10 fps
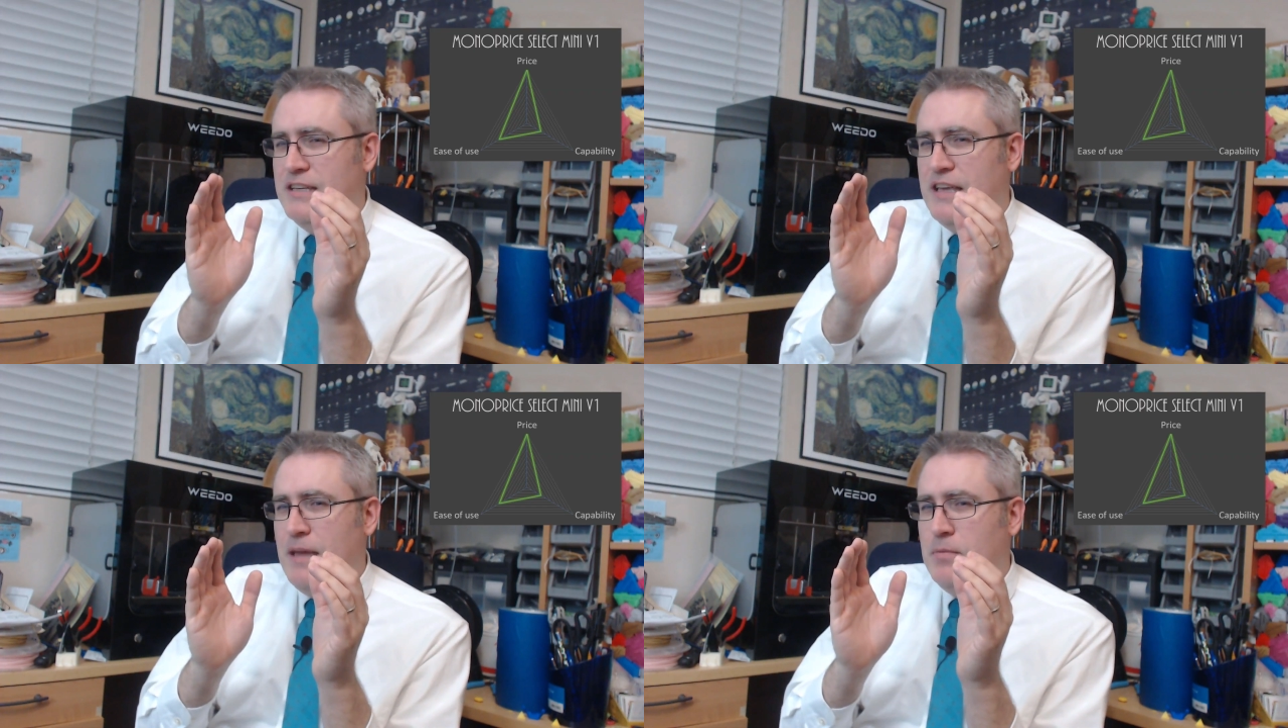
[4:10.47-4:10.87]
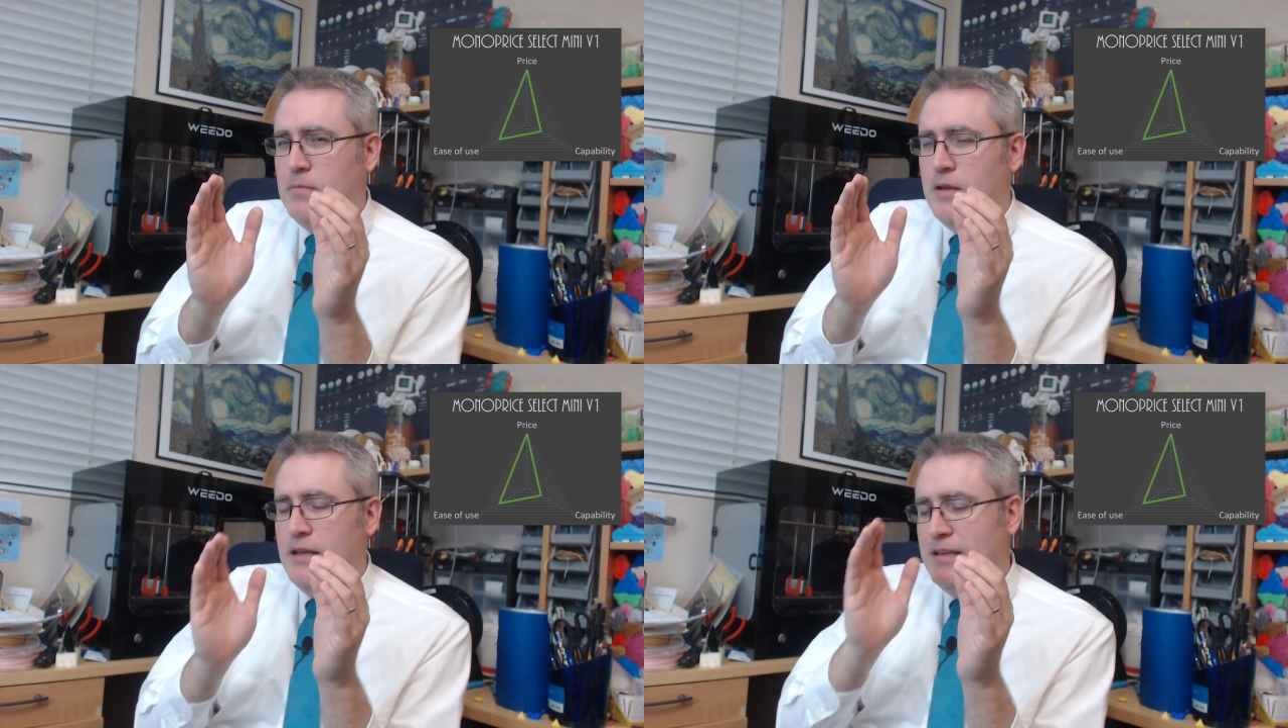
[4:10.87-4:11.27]
cap-
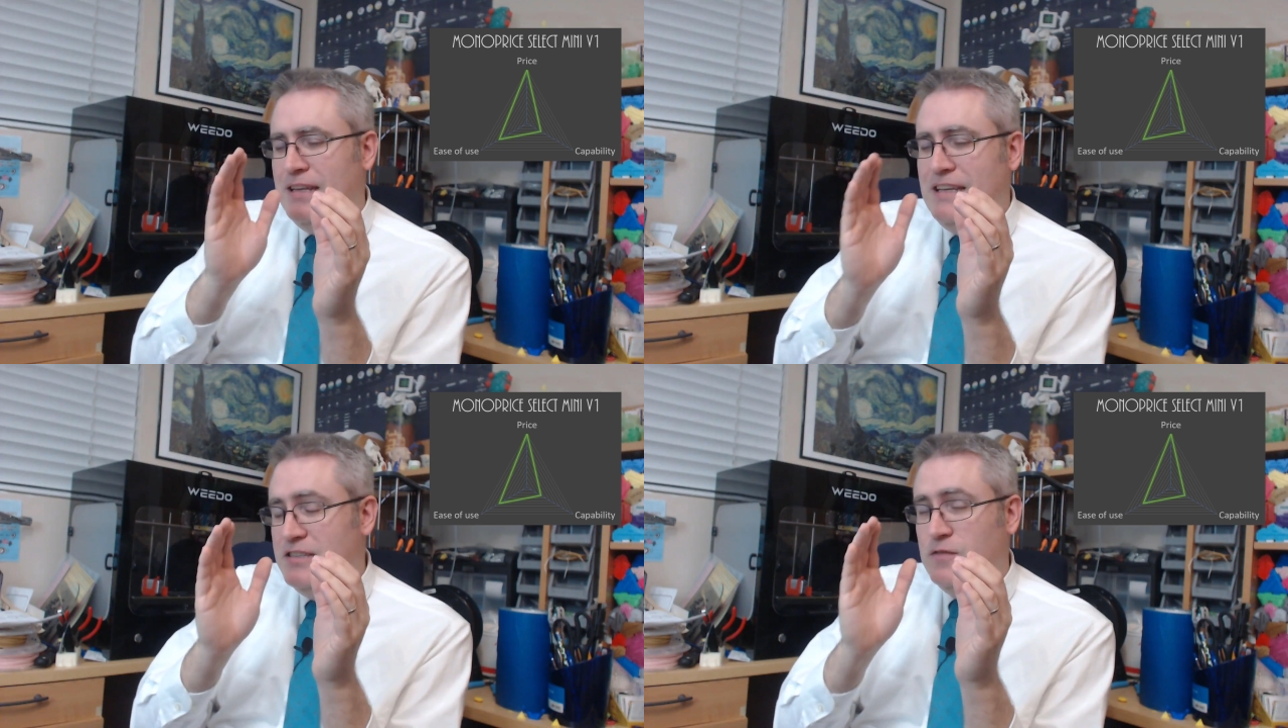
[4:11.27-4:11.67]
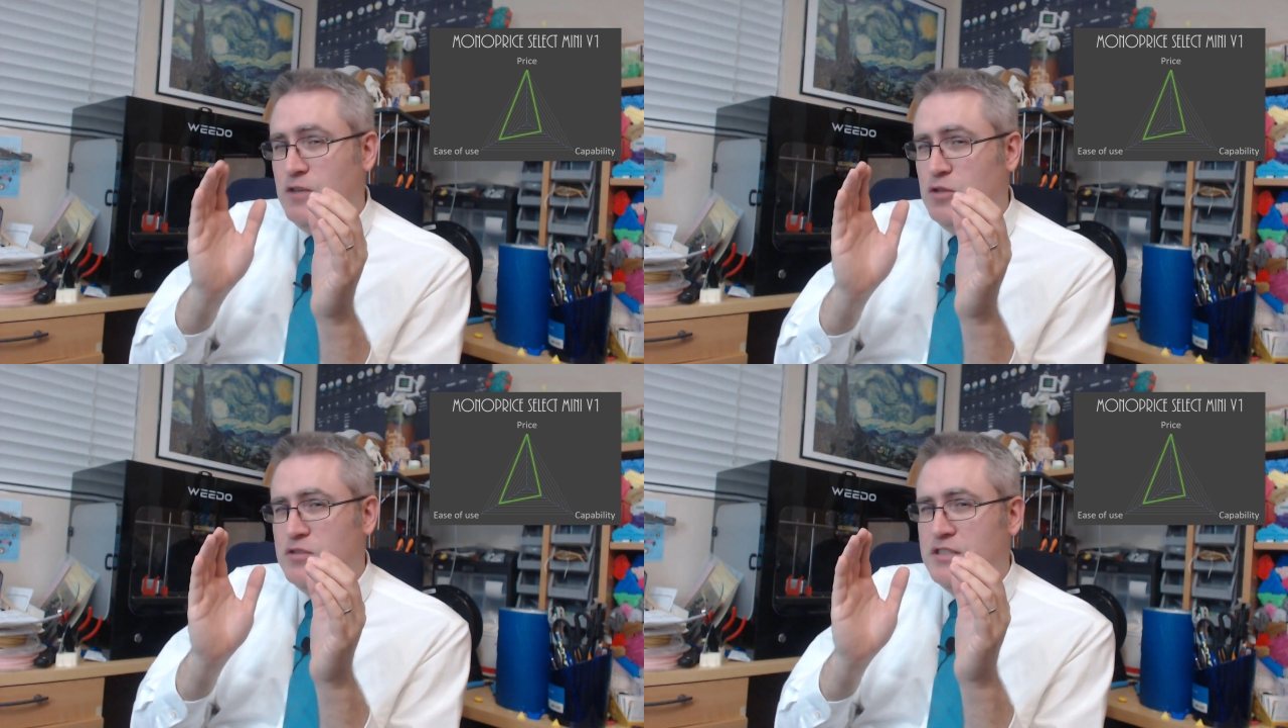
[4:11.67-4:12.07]
in ease of
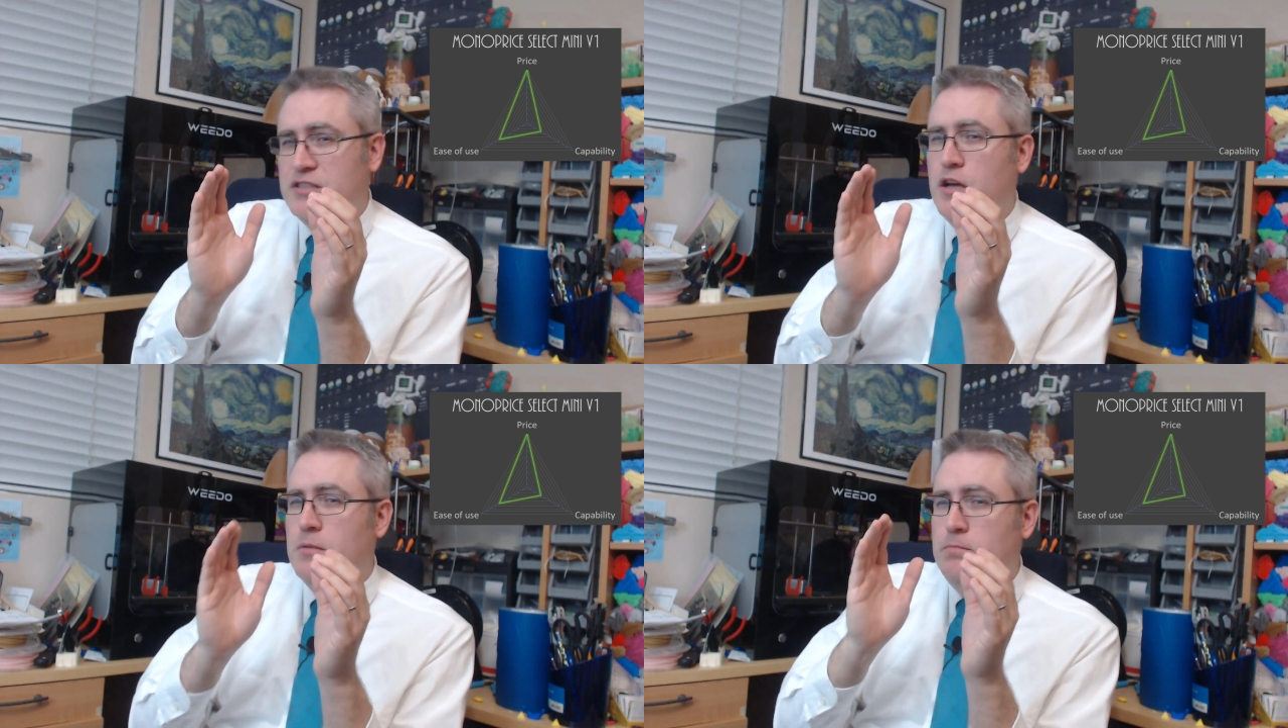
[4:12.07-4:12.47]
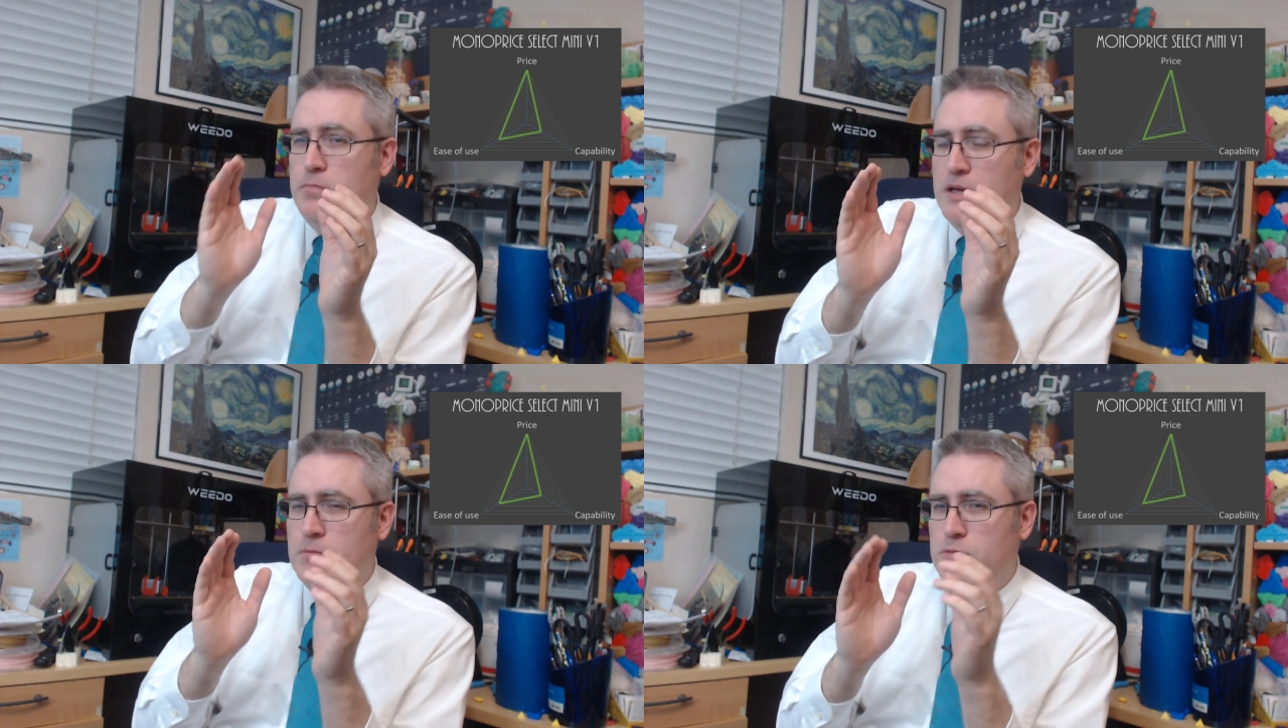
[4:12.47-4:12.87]
use, it's not a
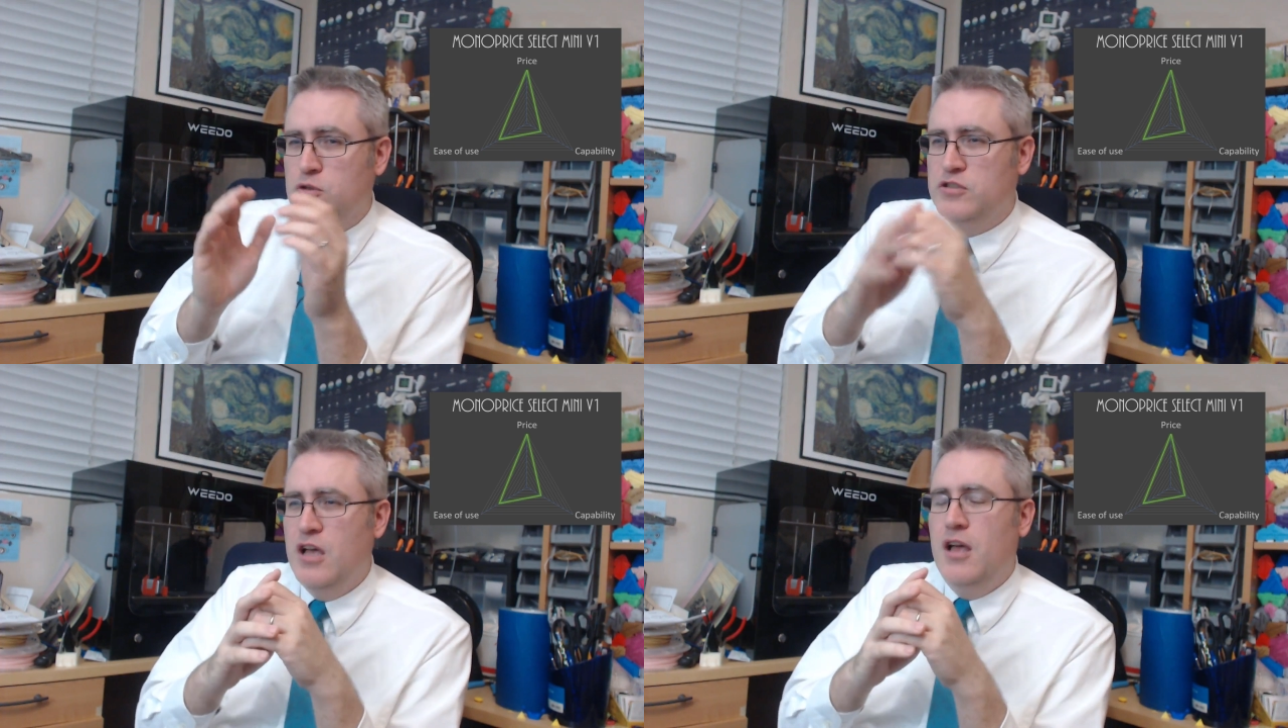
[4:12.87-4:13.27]
big boost.